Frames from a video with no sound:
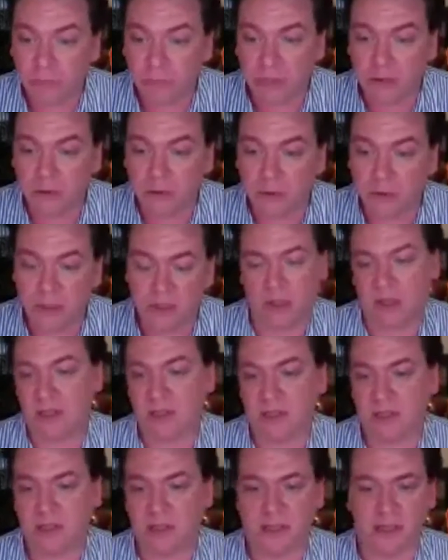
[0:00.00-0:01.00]
to
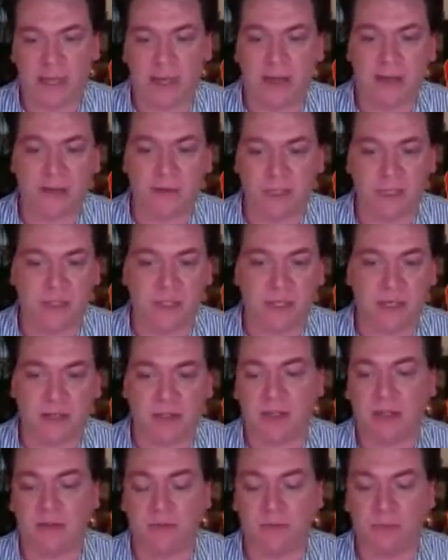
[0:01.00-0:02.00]
us is a guy who sits
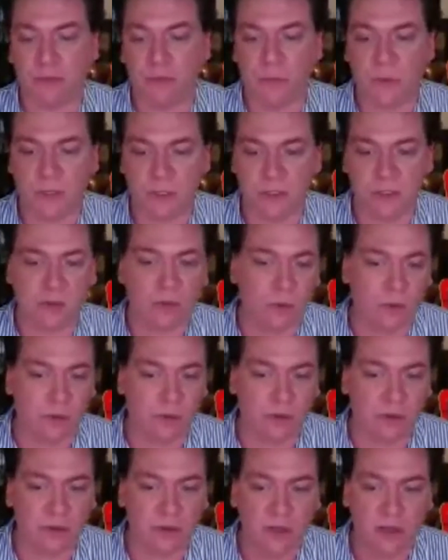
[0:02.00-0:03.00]
outside a room with a
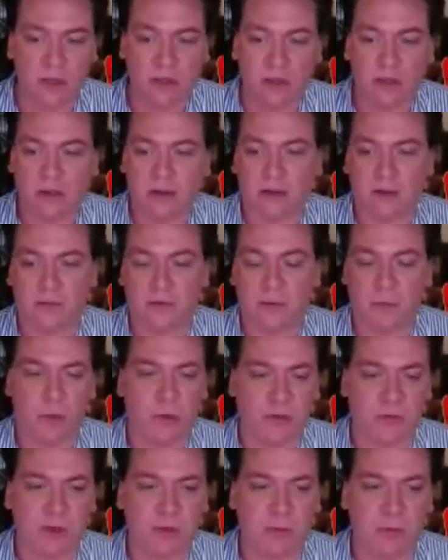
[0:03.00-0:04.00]
sword. To
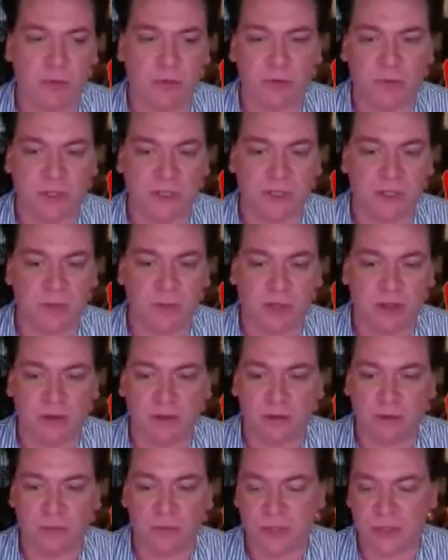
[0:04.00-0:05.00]
most people would be
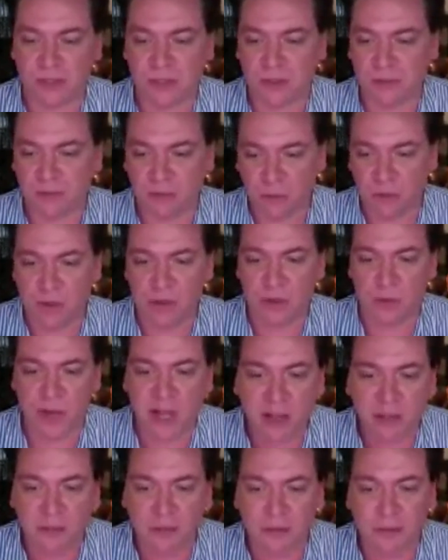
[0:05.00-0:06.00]
somebody who puts the floor in your
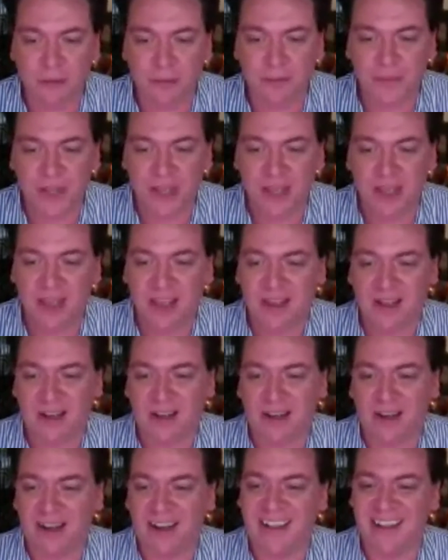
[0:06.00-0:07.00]
bathroom.
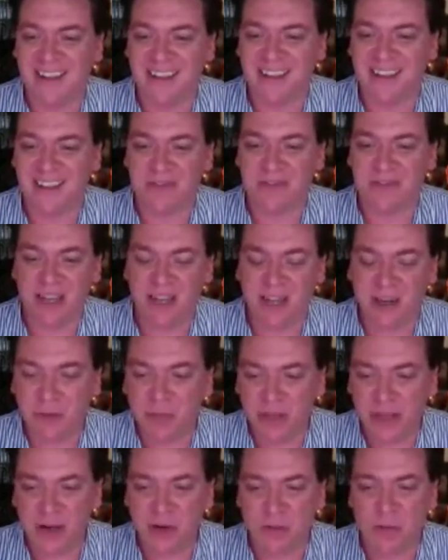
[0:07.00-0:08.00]
So if you kind
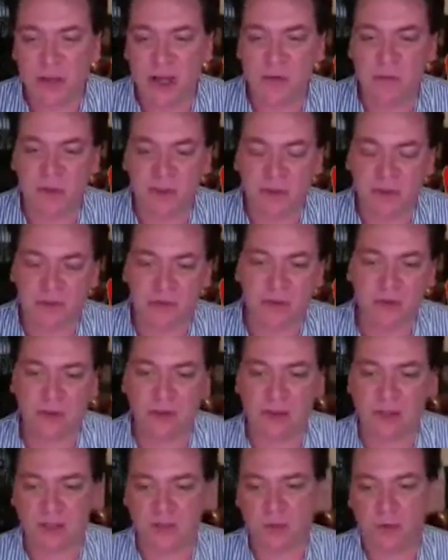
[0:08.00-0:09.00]
of play around with a few
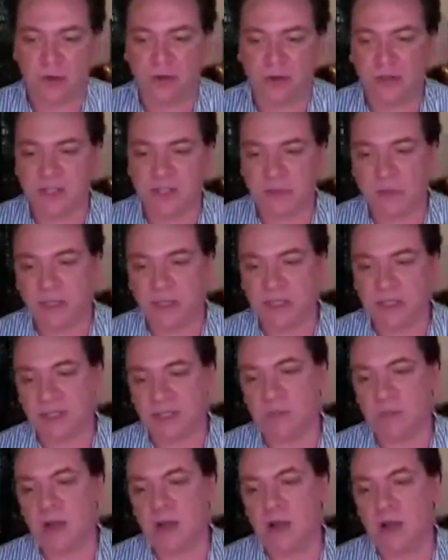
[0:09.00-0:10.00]
of these words and
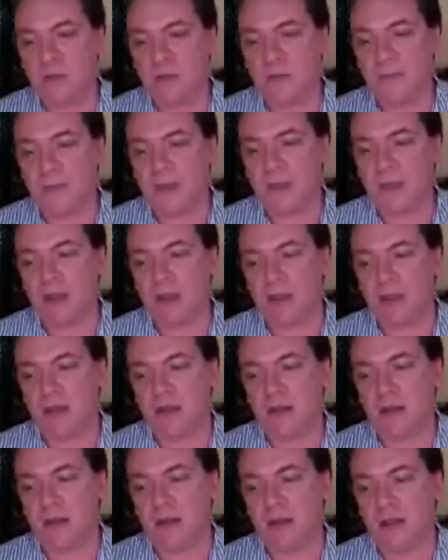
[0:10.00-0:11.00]
mix them up,
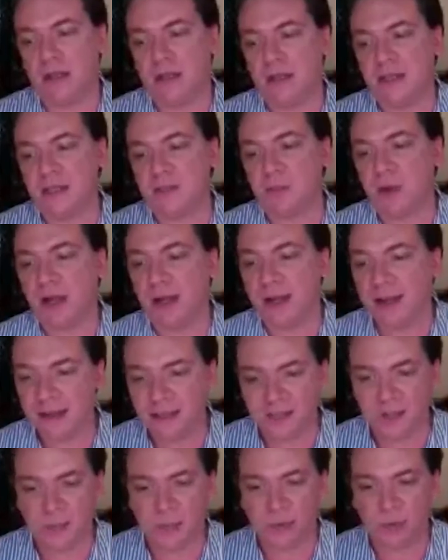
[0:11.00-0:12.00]
it is
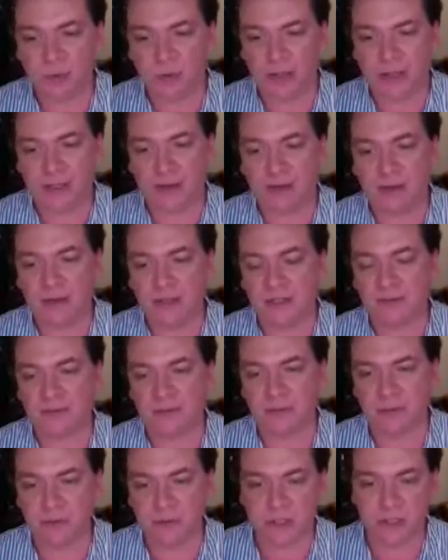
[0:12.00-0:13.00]
possible that this
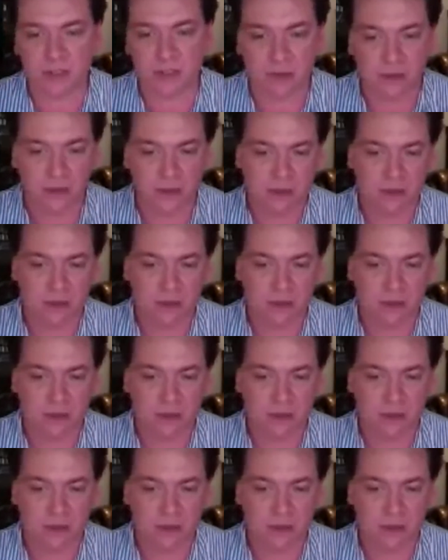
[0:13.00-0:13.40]
first